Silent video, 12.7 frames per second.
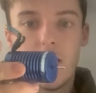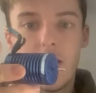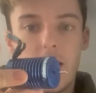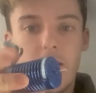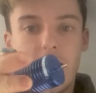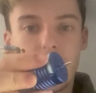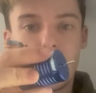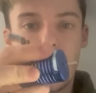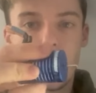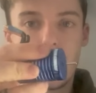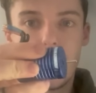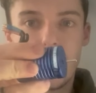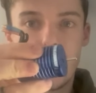and then I've got a
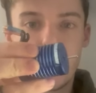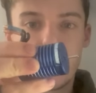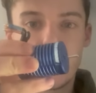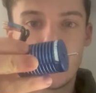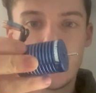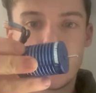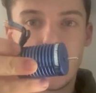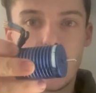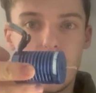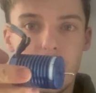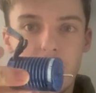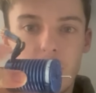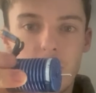cover that's going to sit
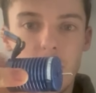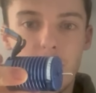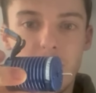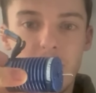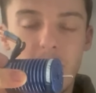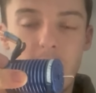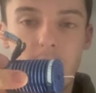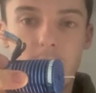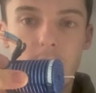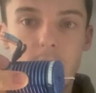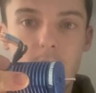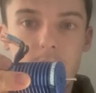over the top of here,